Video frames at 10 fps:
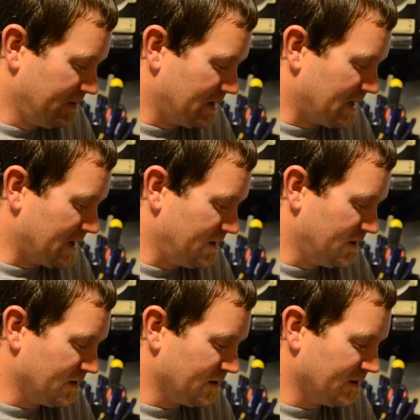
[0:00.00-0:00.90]
get out of
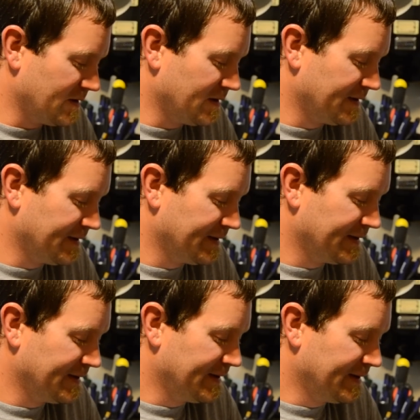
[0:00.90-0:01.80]
here.
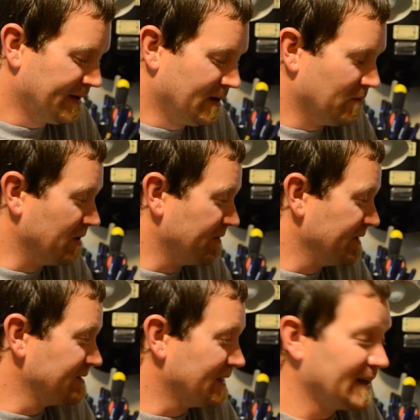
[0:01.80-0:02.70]
One of the
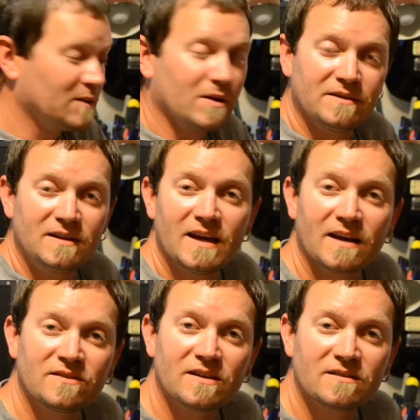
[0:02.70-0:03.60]
things I like about the
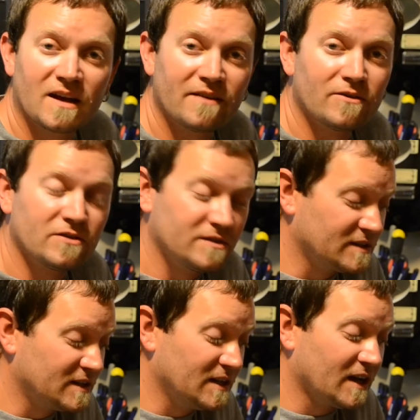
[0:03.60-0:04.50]
DX6i versus
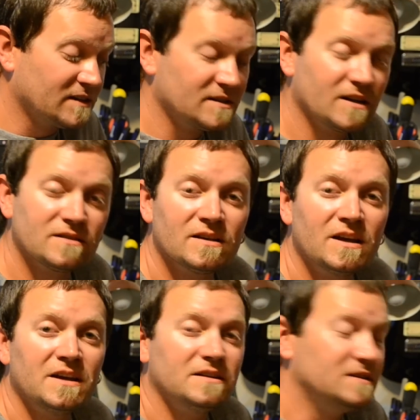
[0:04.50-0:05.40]
the DX6,
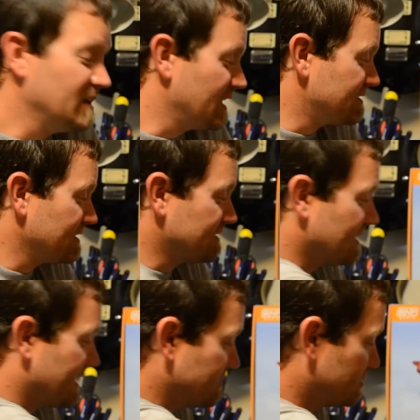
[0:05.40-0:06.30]

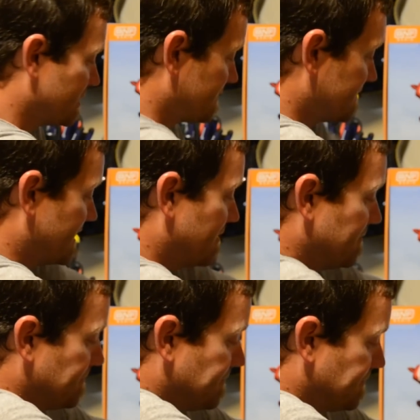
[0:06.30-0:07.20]
DX6i, check this out.